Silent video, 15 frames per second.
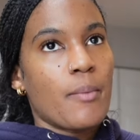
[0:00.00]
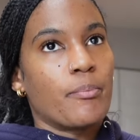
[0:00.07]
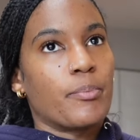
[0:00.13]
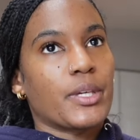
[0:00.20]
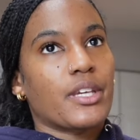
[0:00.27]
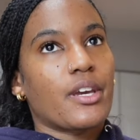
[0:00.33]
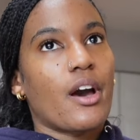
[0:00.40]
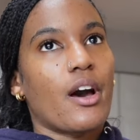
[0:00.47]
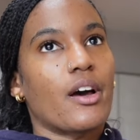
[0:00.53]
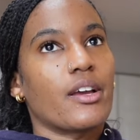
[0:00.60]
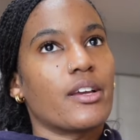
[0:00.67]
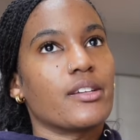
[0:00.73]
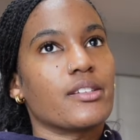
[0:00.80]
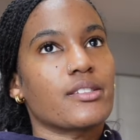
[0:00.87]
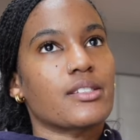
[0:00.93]

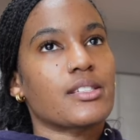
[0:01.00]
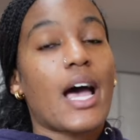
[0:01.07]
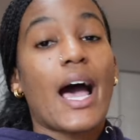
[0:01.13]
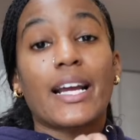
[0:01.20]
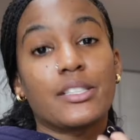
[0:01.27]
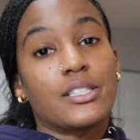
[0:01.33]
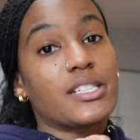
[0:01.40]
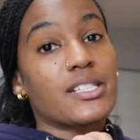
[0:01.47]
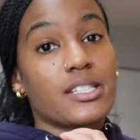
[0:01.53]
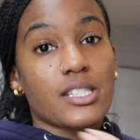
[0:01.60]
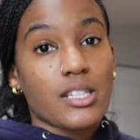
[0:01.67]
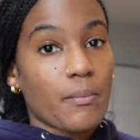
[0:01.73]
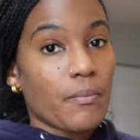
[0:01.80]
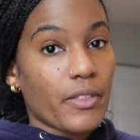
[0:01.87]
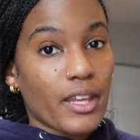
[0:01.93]
because I did
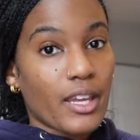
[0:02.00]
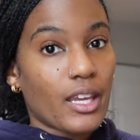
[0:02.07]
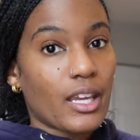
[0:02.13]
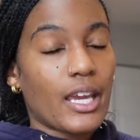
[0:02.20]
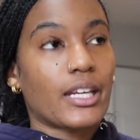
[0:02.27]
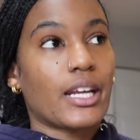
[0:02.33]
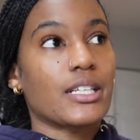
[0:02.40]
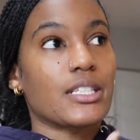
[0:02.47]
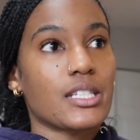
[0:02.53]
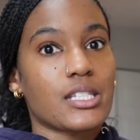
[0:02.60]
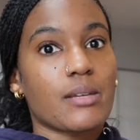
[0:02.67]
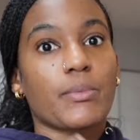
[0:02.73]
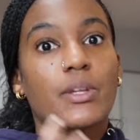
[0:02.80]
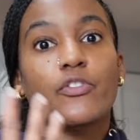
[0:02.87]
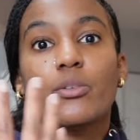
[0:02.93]
something, and I did
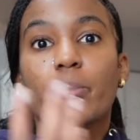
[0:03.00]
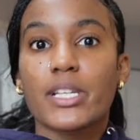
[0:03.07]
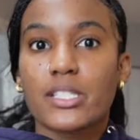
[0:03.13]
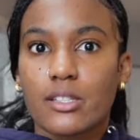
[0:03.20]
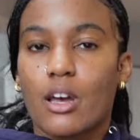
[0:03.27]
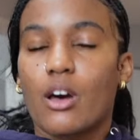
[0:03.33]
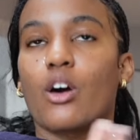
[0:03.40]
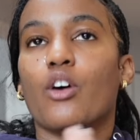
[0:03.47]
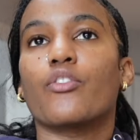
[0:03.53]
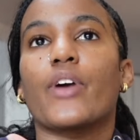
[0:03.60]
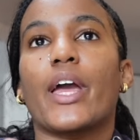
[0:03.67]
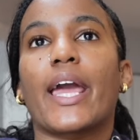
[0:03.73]
something for myself.